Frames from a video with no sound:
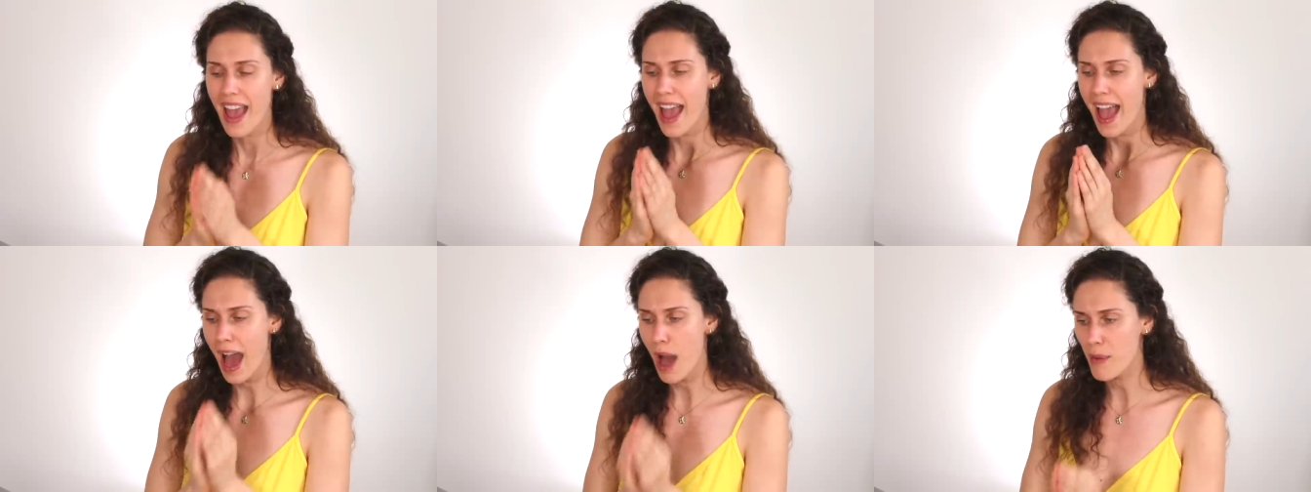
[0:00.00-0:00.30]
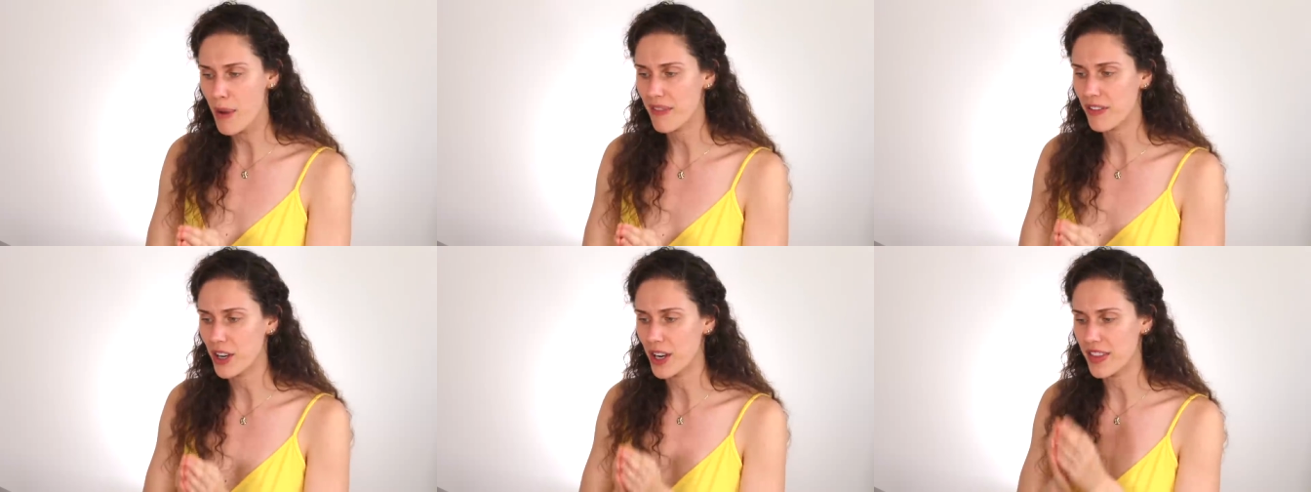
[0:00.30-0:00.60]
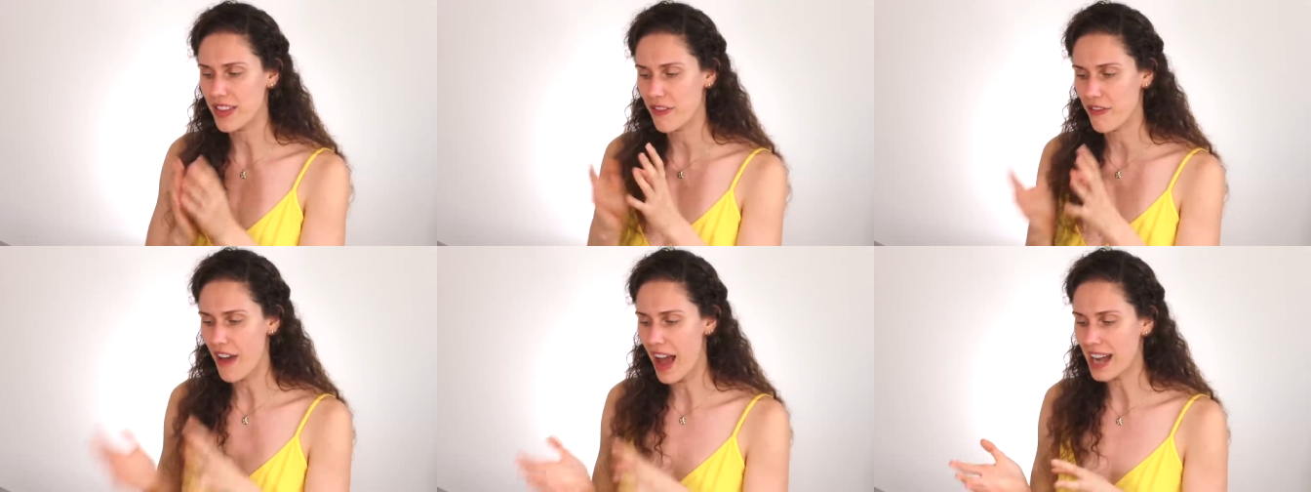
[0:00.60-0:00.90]
However,
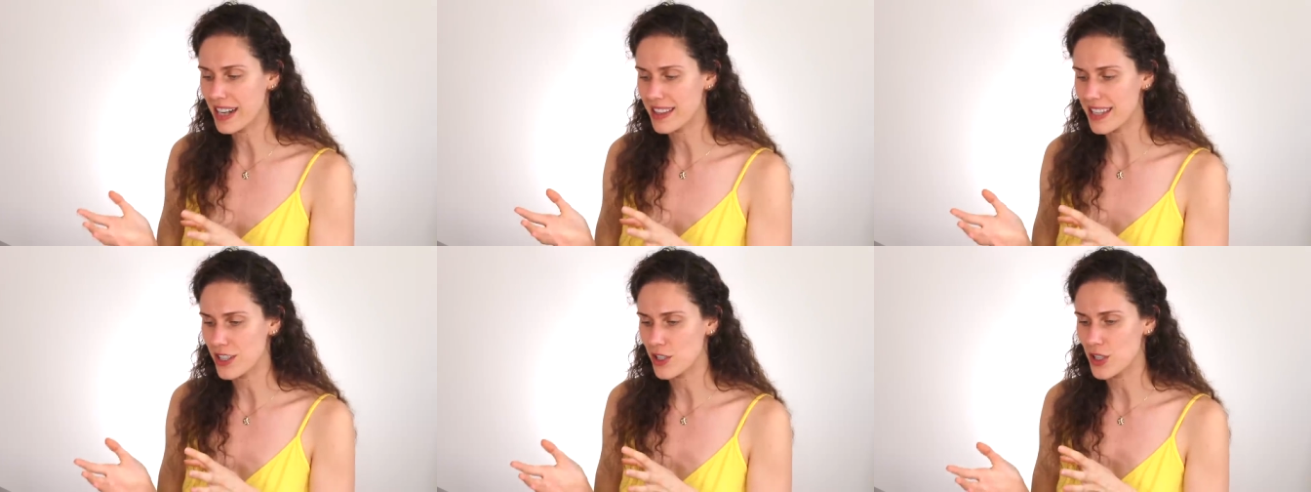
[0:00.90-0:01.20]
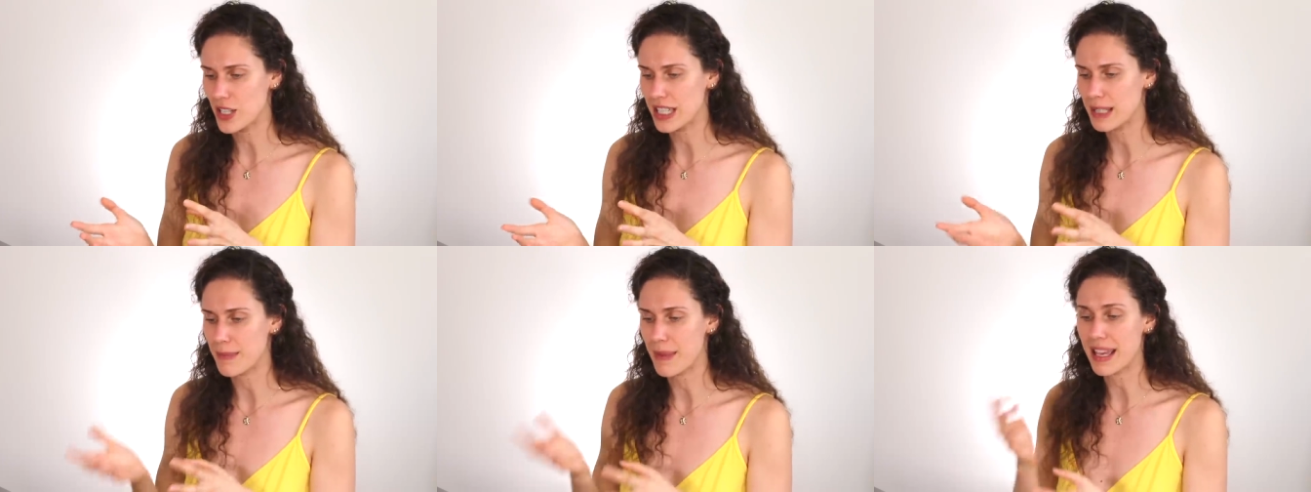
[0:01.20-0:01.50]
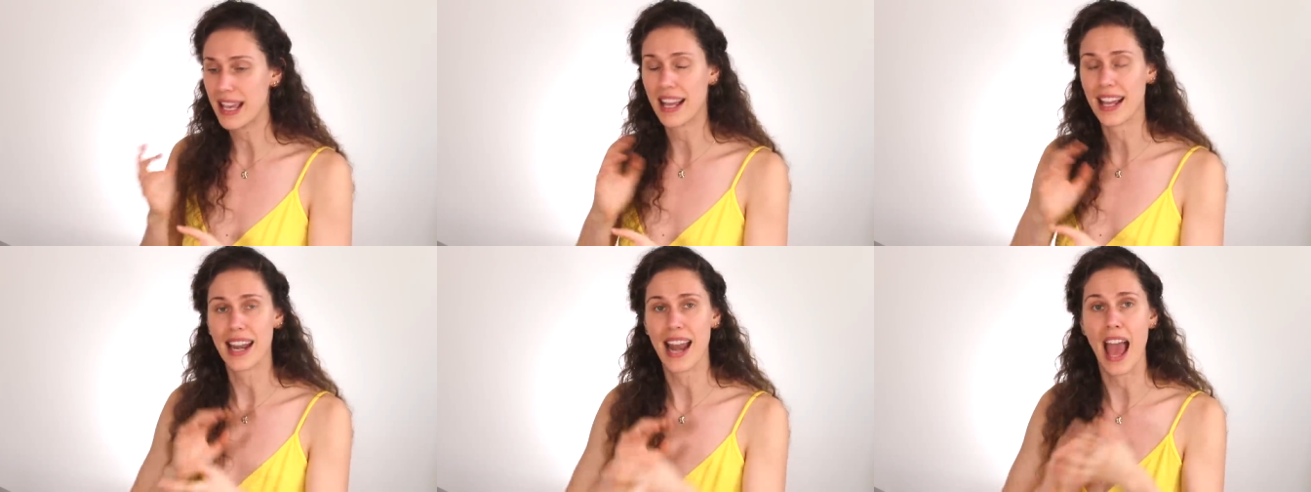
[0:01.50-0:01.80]
the fact that she's
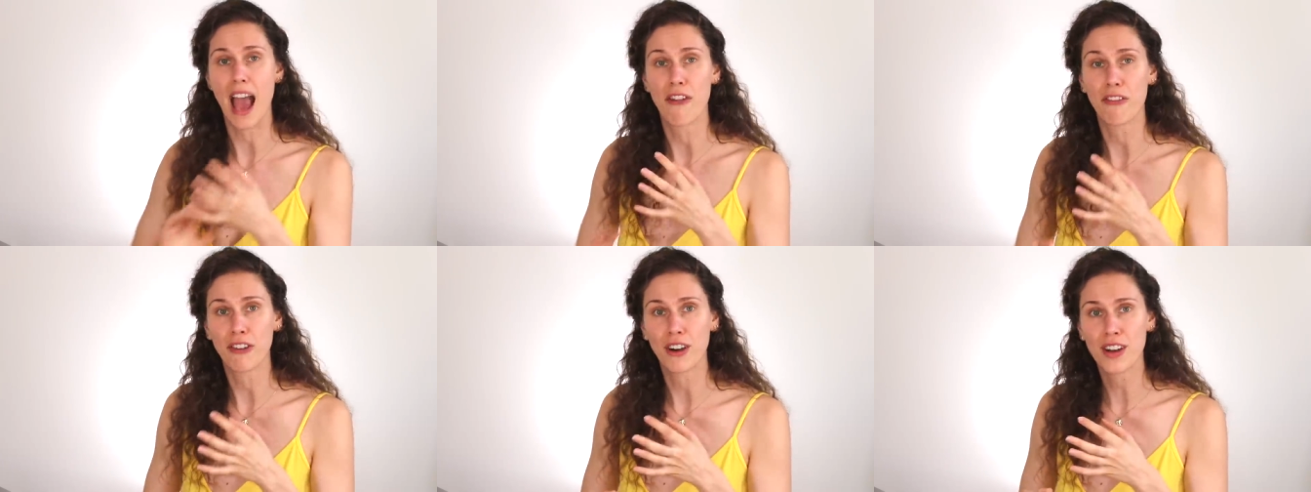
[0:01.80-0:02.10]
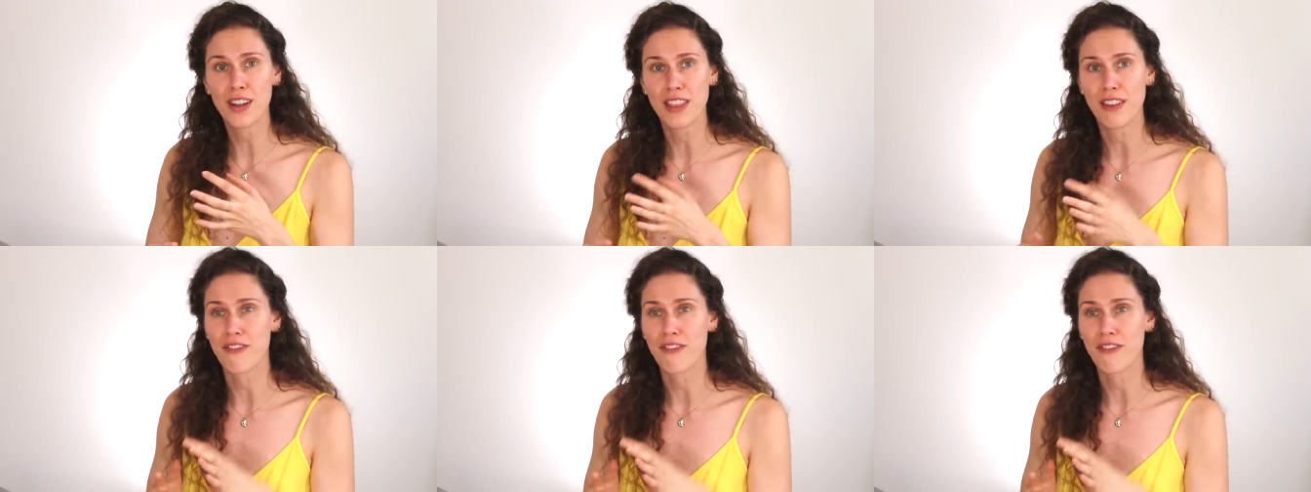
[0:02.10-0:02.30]
making an effort,